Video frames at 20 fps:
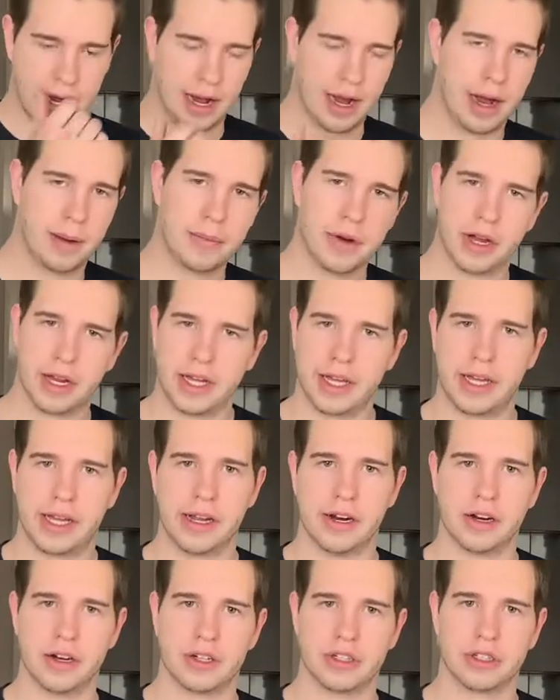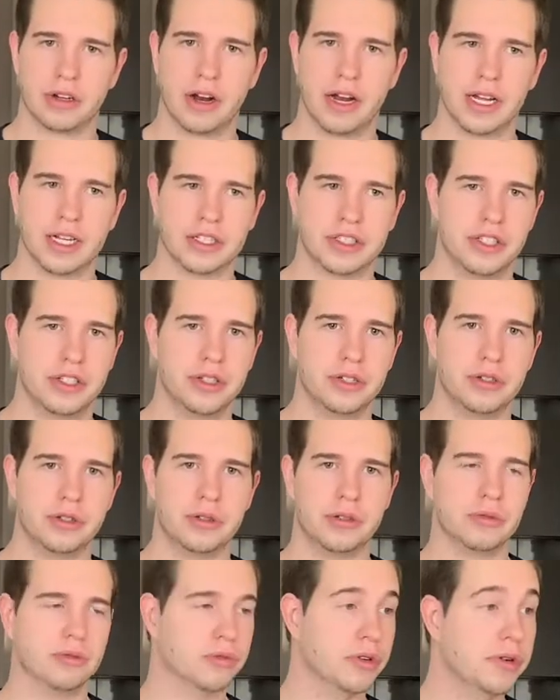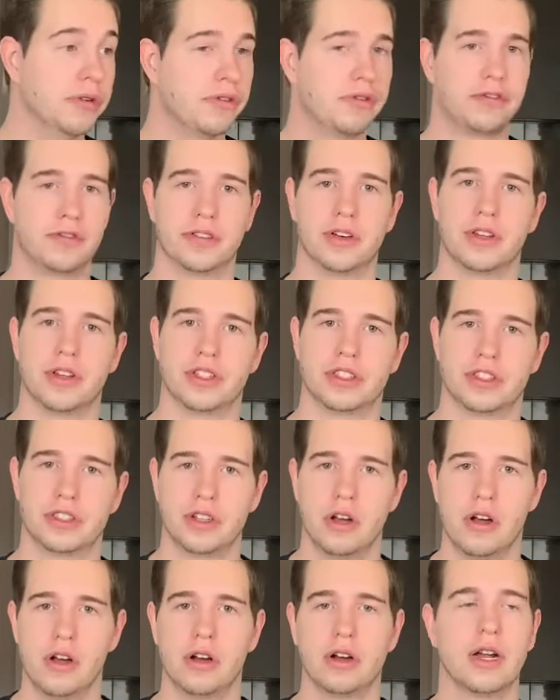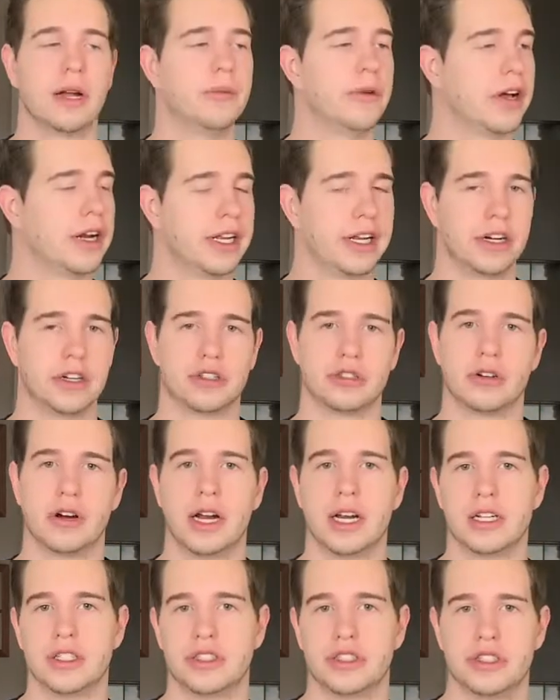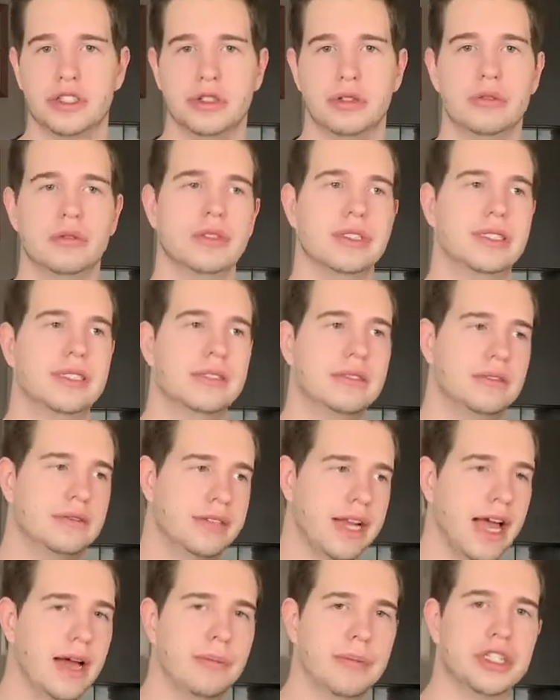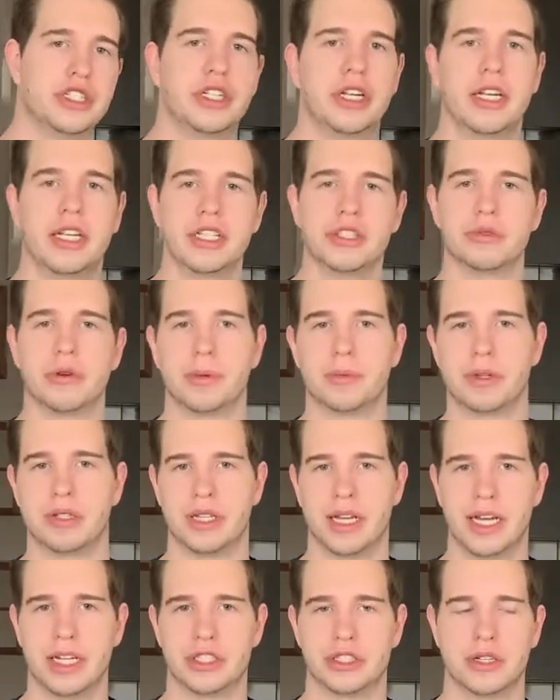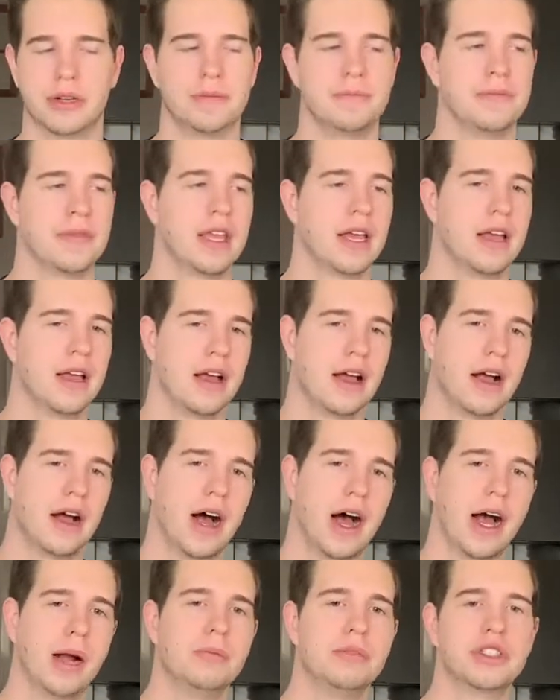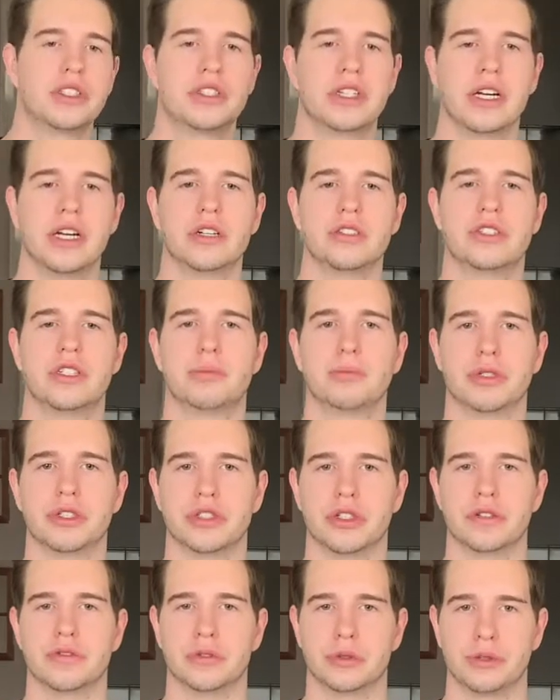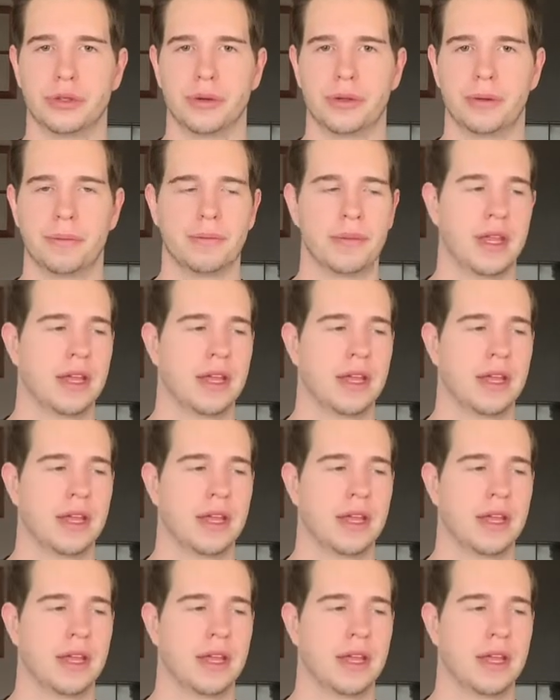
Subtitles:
I'm not here trying to root for the song. I'm not here trying to damage his reputation. I'm just here to preserve truth.